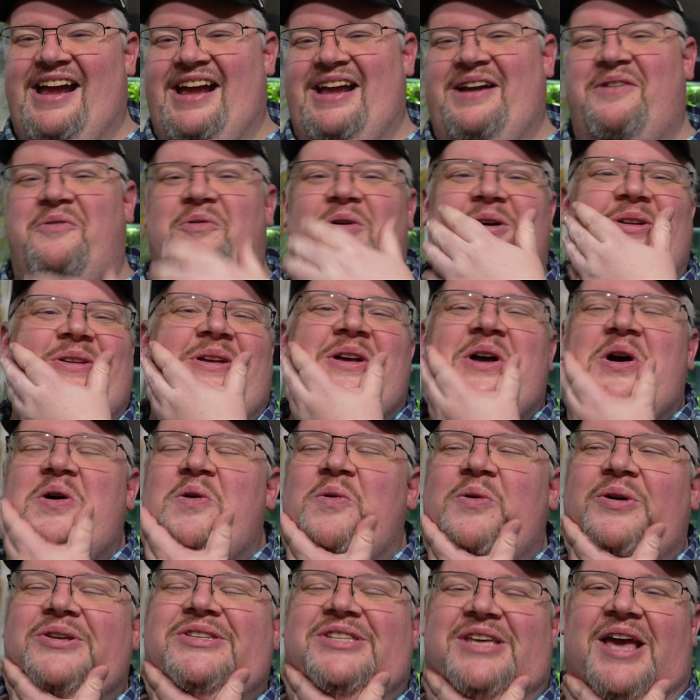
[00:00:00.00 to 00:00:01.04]

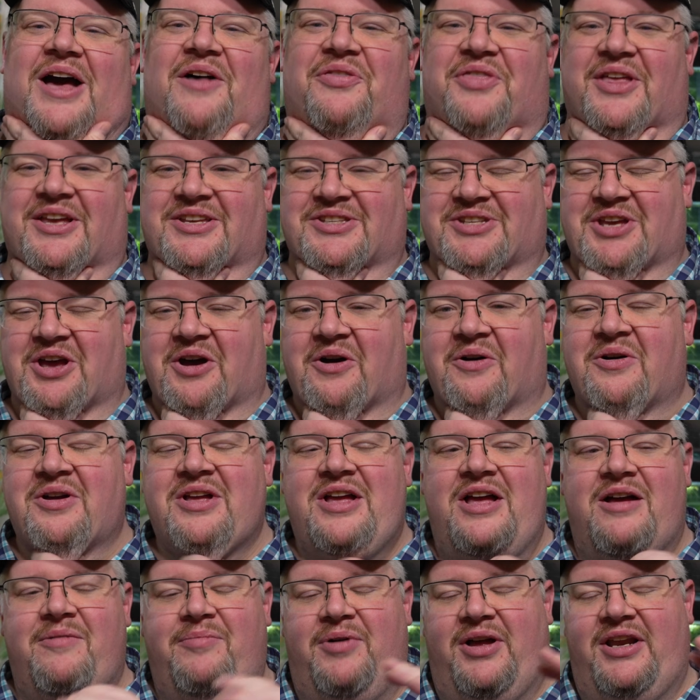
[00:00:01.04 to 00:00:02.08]
We'll see how things go.
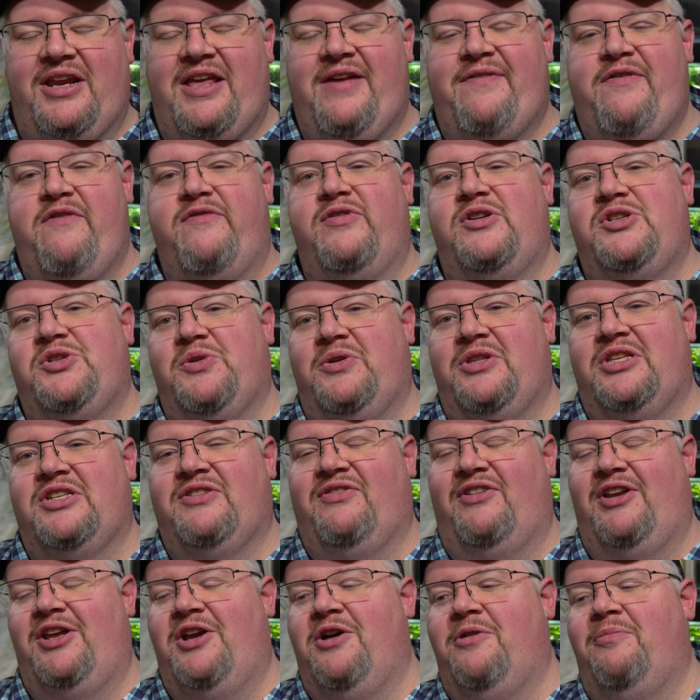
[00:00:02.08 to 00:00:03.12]
But if you've enjoyed this
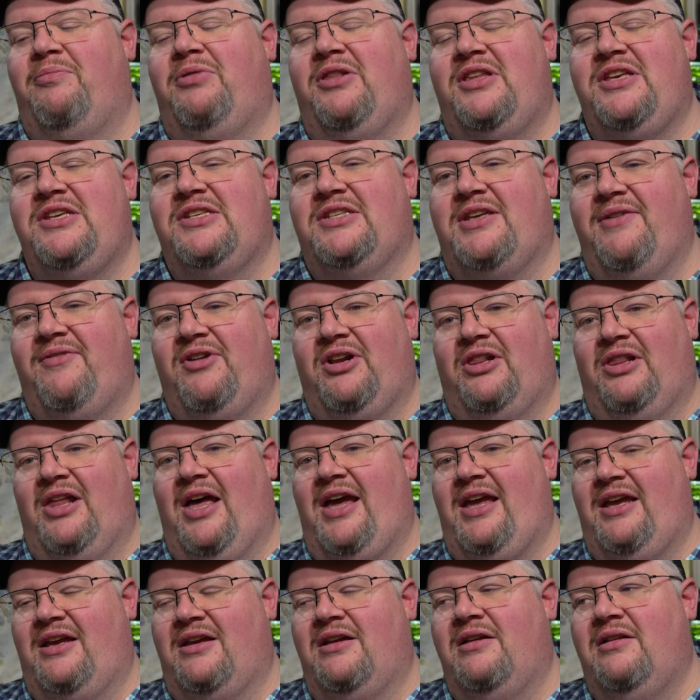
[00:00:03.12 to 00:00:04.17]
video, please give it a
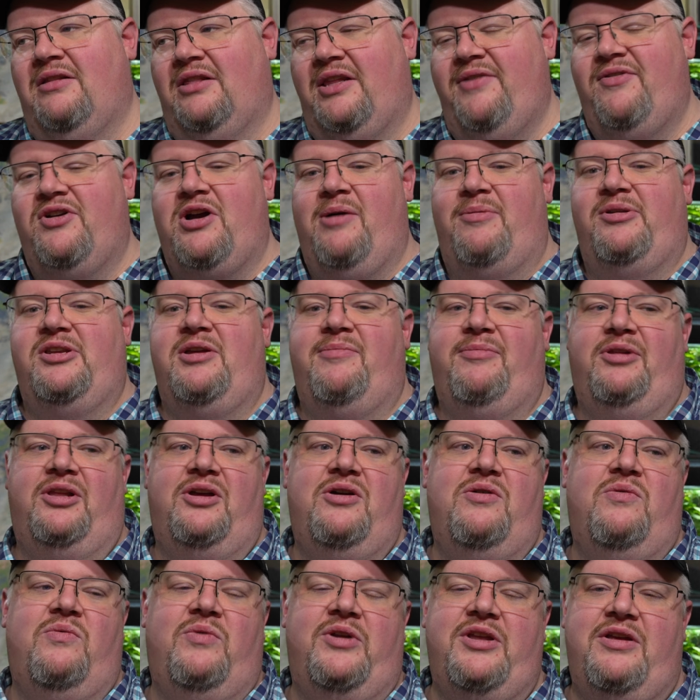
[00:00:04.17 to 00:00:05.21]
like. Leave a comment down
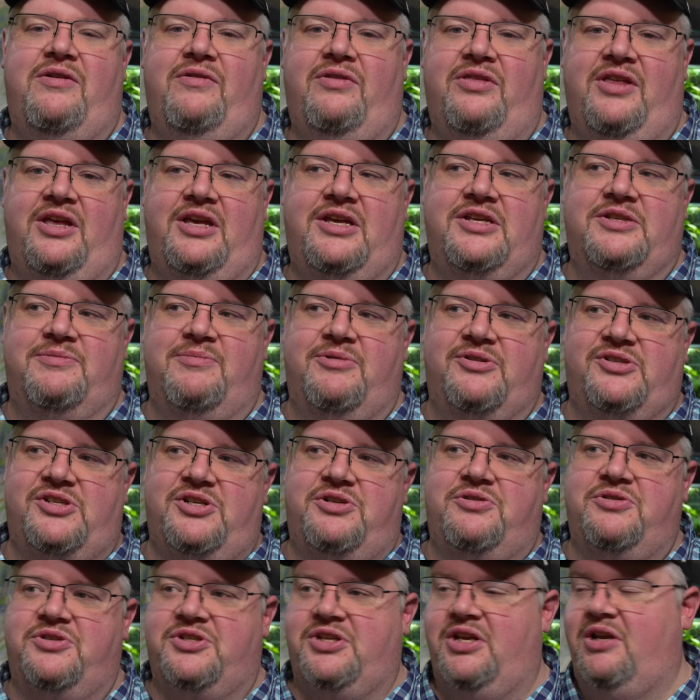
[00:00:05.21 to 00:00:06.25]
below. What do you think is most
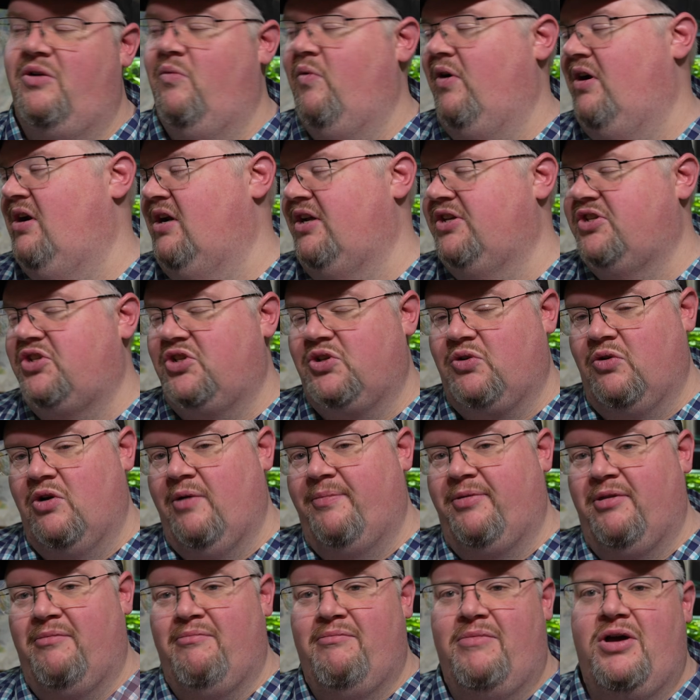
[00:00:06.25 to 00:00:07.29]
interesting? Where did I screw
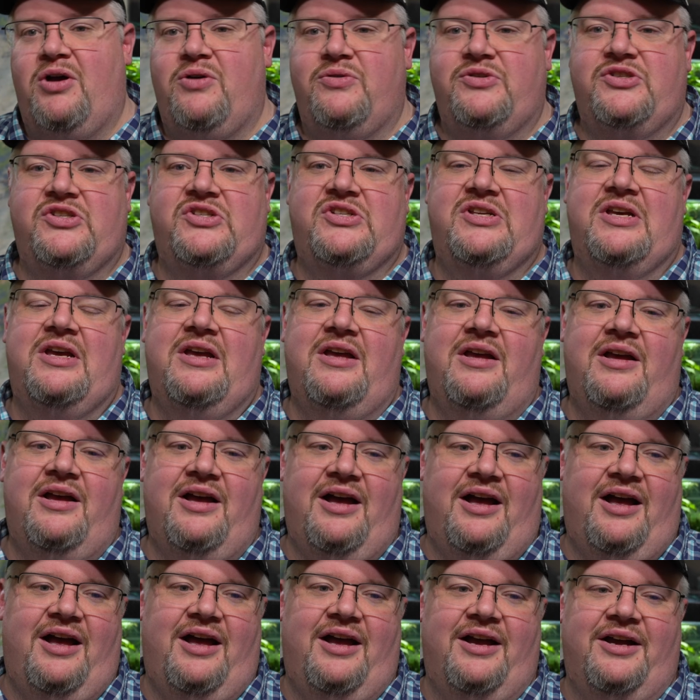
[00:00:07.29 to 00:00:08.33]
up the most?
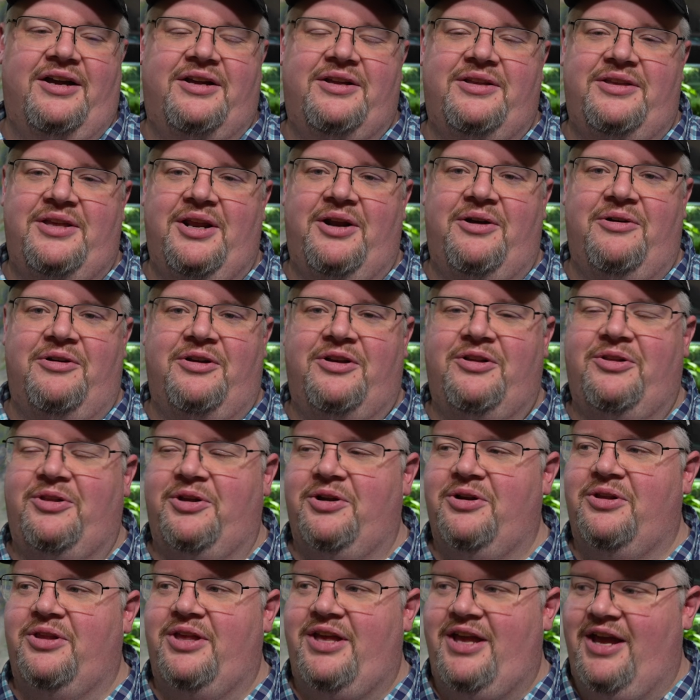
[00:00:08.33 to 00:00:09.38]

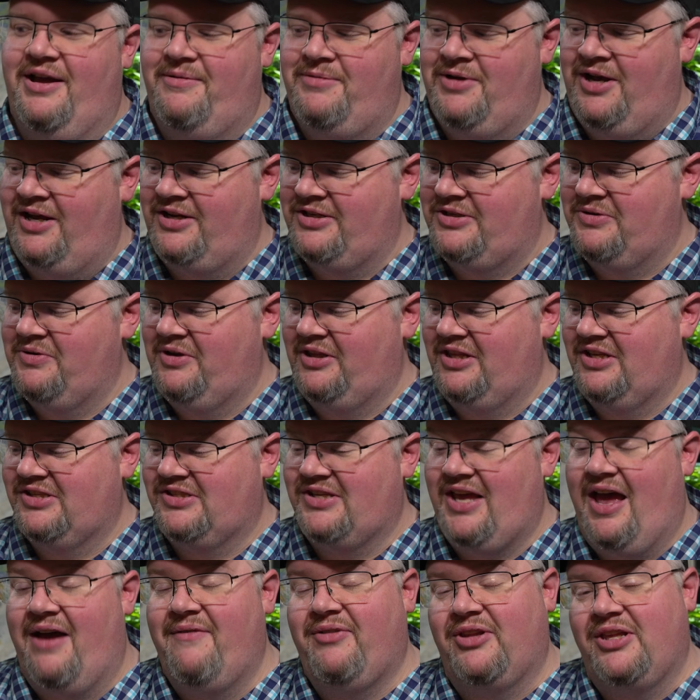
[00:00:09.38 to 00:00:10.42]
Clearly I'm not doing this
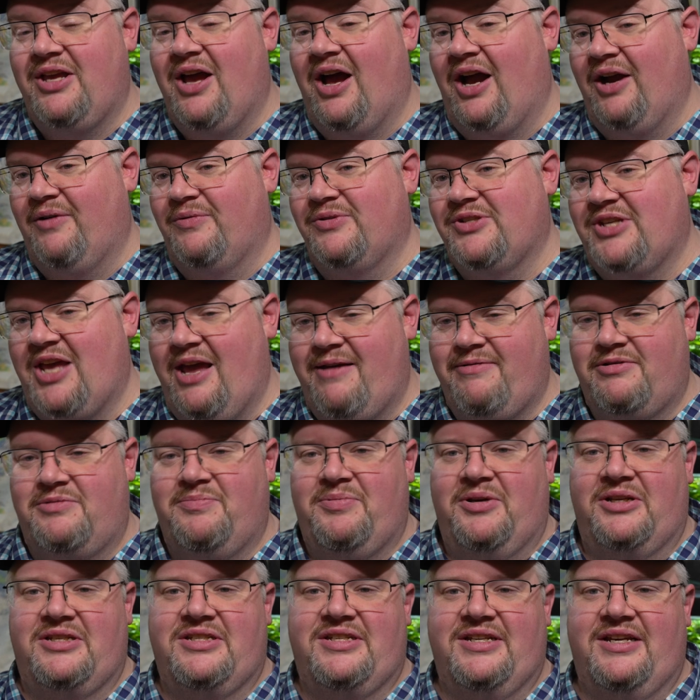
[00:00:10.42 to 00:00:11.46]
heavily aquascaped,
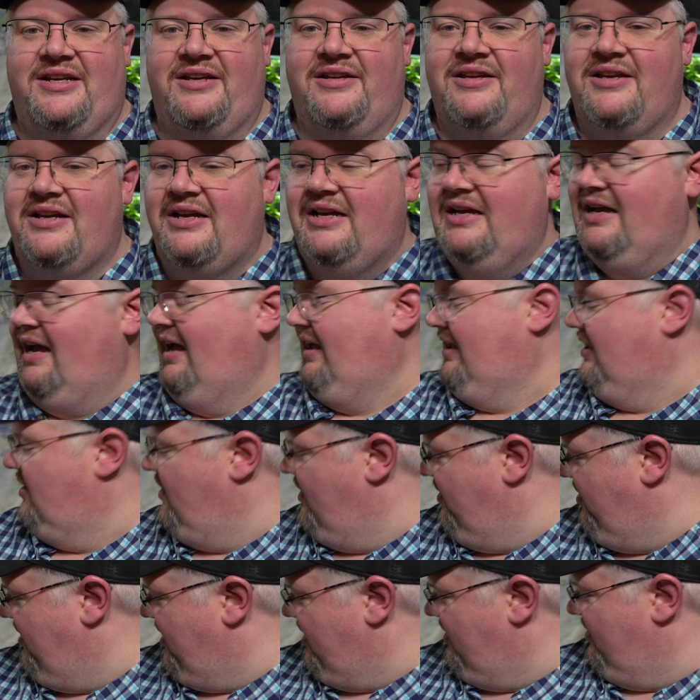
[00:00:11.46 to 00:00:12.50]
but
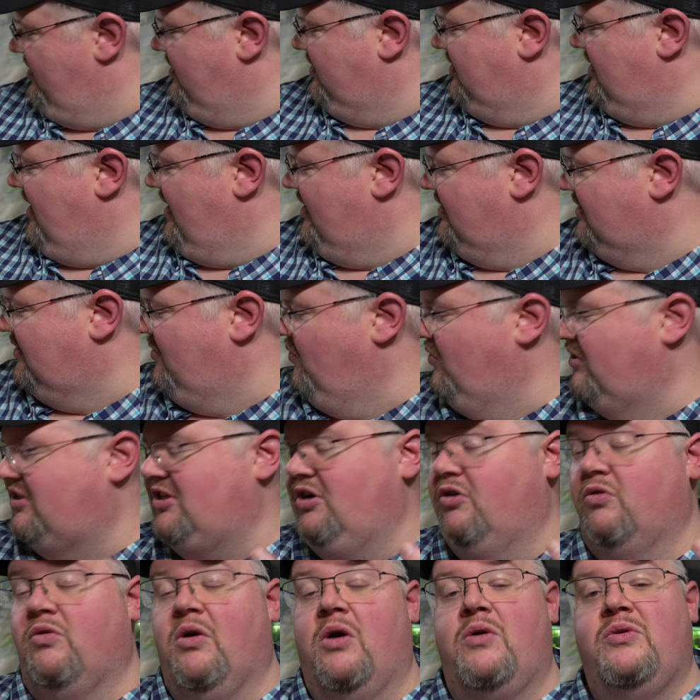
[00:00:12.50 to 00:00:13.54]
I think it looks nice. And once
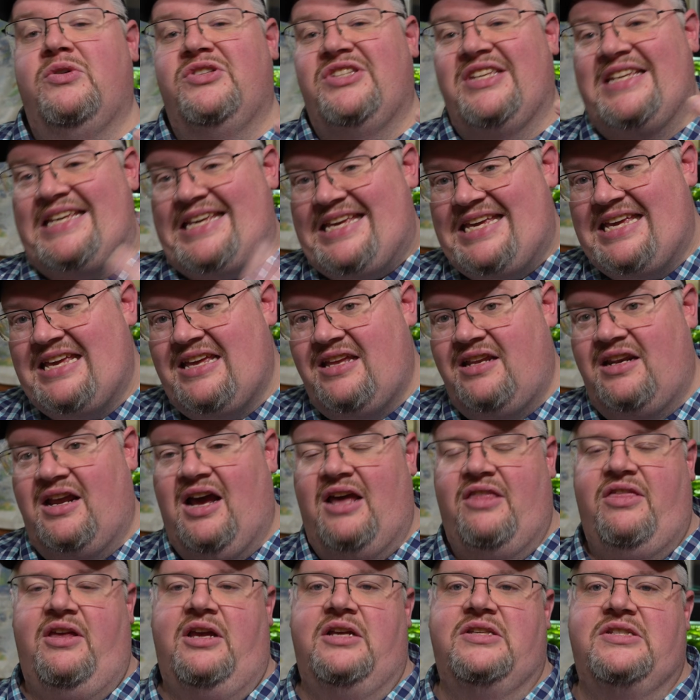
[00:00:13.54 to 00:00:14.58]
it grows in,
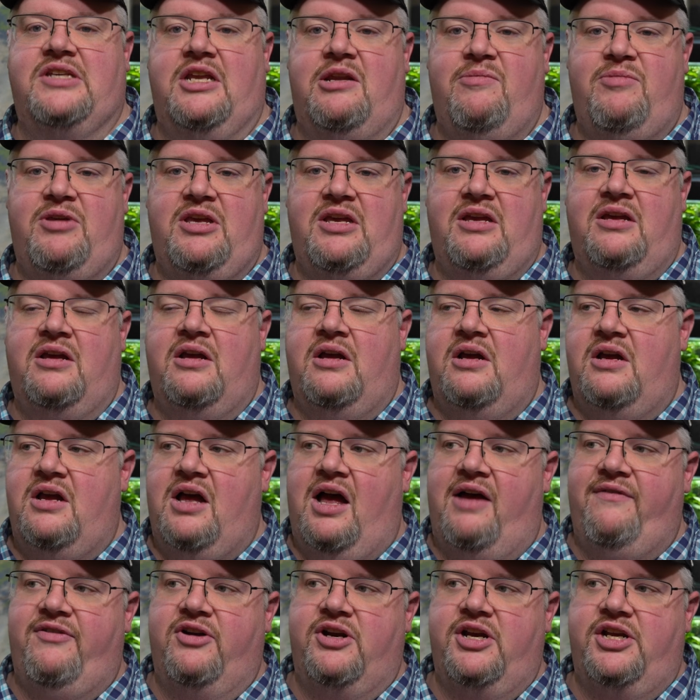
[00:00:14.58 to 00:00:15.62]
I think it's going to be
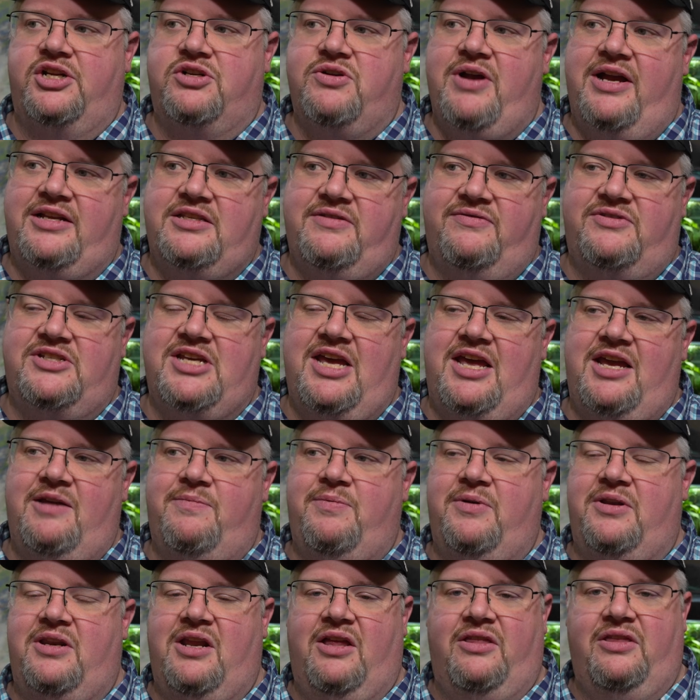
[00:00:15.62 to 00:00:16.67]
a very attractive tank,
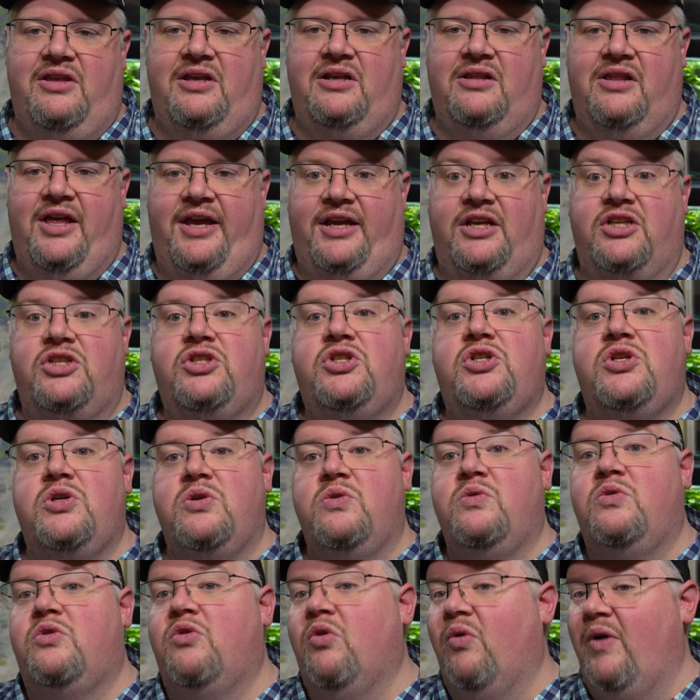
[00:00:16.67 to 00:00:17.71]
but nothing like
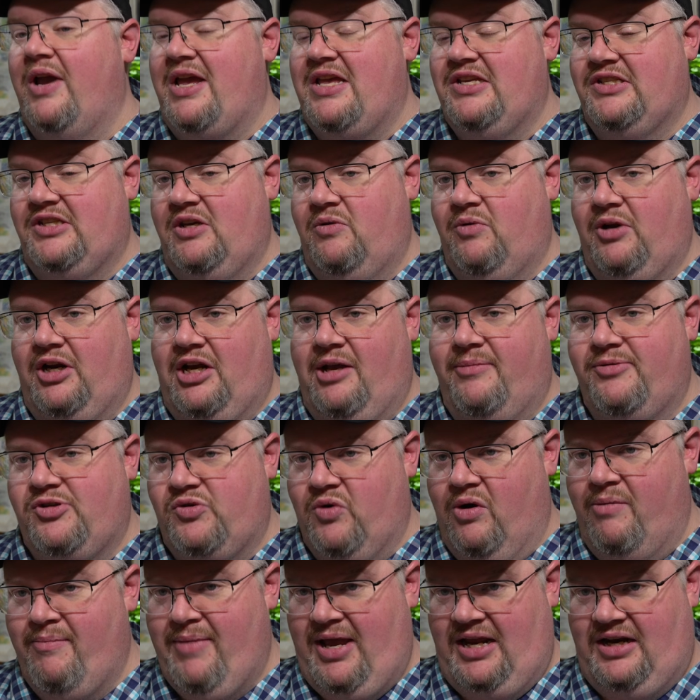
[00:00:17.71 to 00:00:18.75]
too crazy when it comes
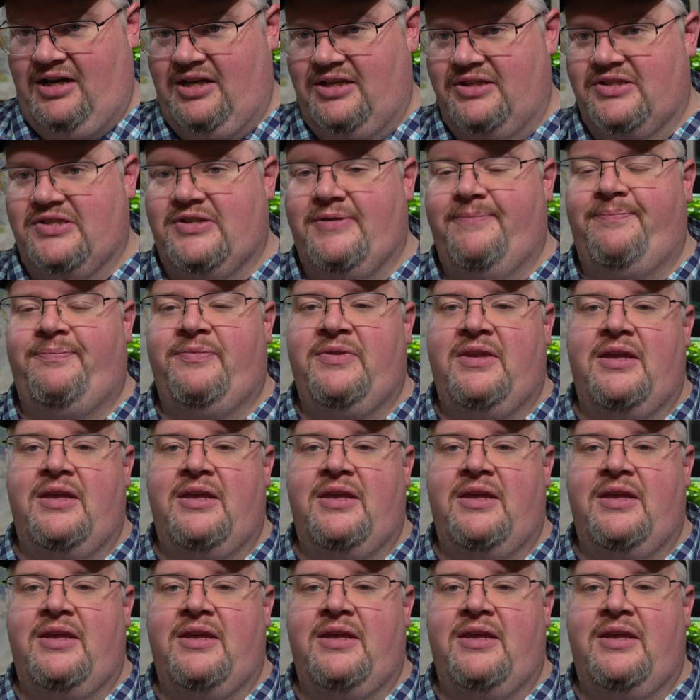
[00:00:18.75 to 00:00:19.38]
to our maintenance.